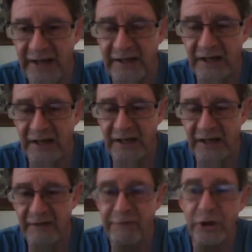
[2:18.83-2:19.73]
And
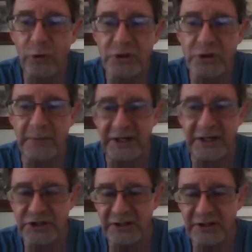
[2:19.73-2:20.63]
fully
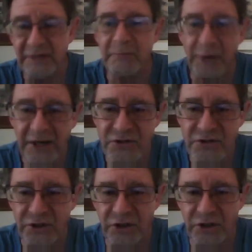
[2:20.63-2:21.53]
automation,
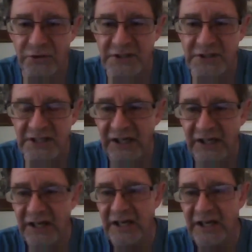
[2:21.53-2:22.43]
biosecurity
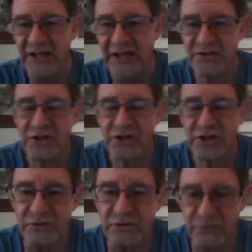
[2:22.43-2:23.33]
is
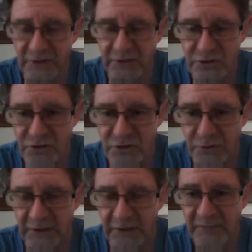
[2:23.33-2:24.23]
crucial to
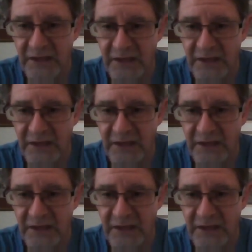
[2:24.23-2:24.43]
it.